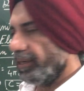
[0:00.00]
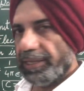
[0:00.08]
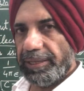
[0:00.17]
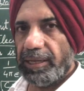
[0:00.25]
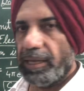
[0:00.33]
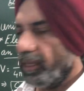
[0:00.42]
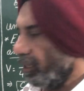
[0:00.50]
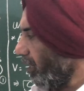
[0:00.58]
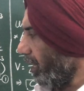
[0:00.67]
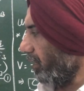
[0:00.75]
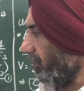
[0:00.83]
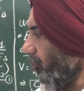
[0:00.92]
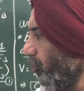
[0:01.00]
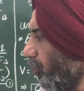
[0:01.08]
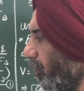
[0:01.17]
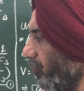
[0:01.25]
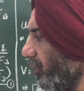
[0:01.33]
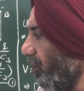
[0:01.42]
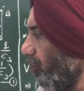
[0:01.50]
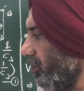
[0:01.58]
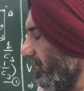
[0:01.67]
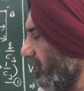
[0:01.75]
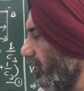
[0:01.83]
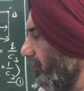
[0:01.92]
D. And Q upon V naught is
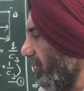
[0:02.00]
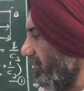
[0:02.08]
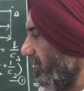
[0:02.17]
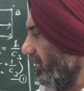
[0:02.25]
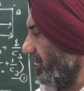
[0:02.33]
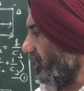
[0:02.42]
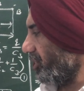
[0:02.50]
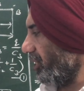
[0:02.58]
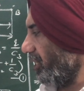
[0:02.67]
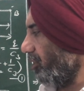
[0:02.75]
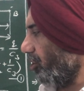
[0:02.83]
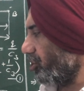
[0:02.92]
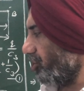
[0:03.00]
nothing but C or